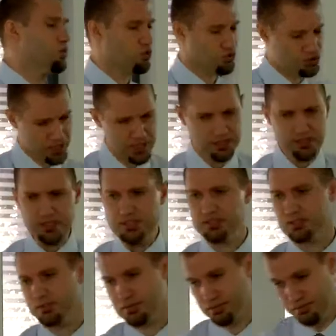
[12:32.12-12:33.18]
Well,
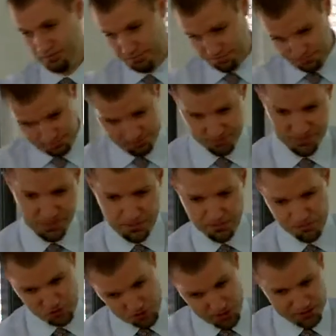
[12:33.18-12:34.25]
Jesus
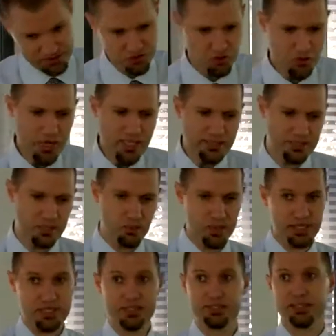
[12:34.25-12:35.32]
seemed just as crazy
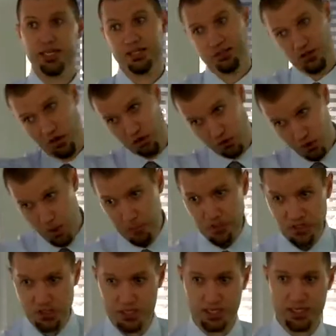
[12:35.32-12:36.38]
when he said, no, the
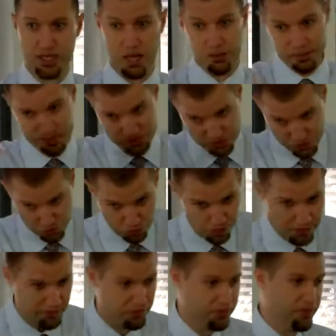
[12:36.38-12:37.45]
Romans are going to come and
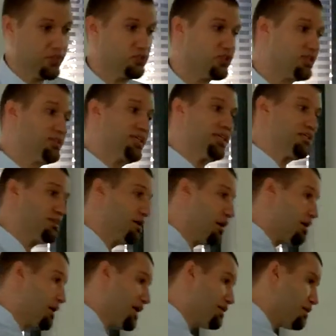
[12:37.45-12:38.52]
destroy everything. Just as
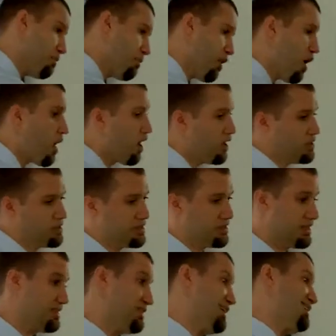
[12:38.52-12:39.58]
in the past,
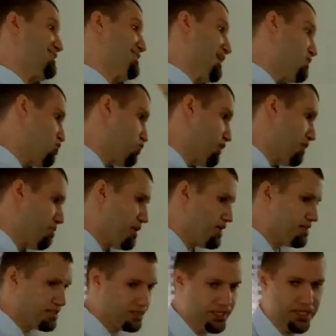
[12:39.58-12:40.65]
in the 6th century
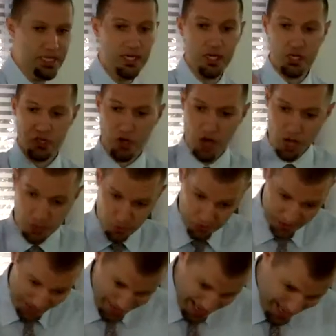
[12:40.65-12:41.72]
BC, God
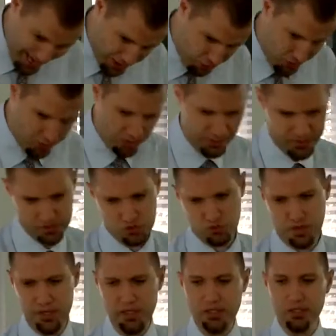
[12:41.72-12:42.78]
was angry with
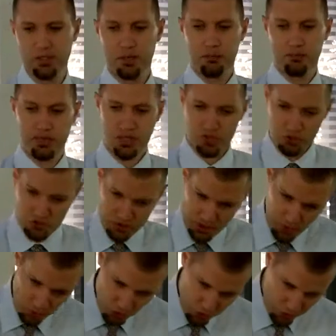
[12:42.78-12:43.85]
Israel because
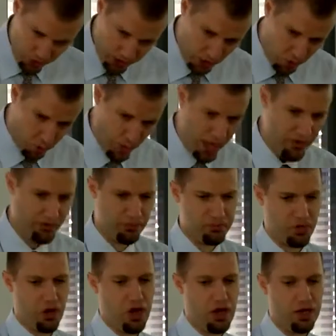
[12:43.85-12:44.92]
they were turning away from
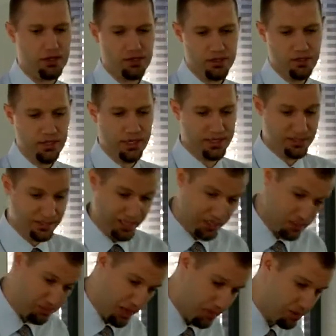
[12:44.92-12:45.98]
God, and he sent
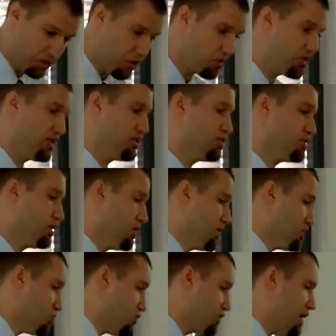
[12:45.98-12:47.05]
the Babylonians.
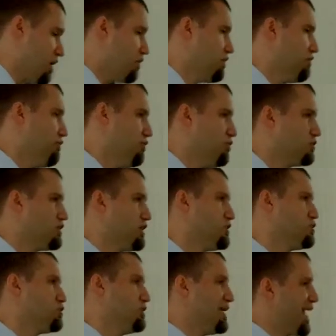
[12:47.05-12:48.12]
So now in the 1st
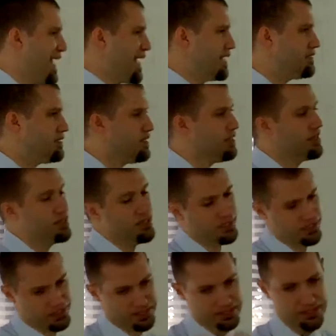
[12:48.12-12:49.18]
century AD,
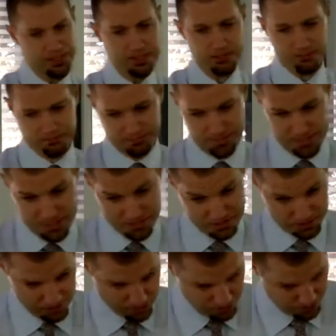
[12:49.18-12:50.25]
he
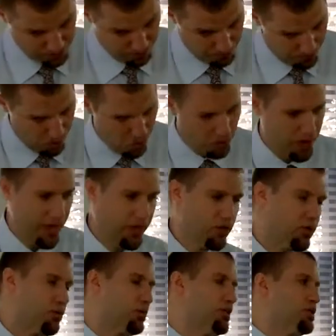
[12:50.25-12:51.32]
is more
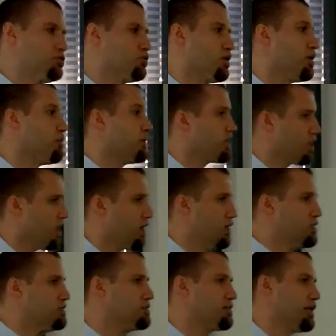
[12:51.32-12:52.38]
angry with Israel
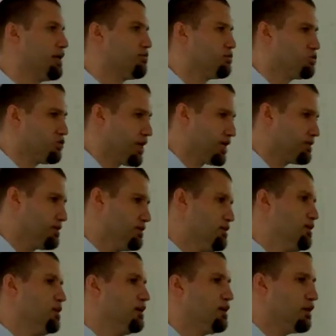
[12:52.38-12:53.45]
because they have rejected
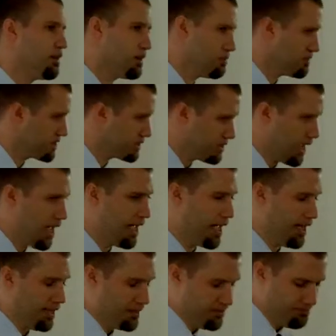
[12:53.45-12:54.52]
the
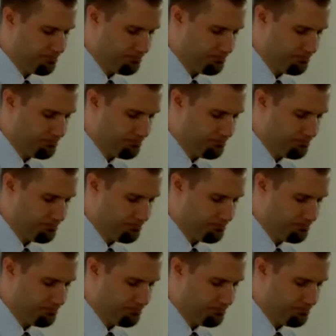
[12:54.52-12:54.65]
Messiah.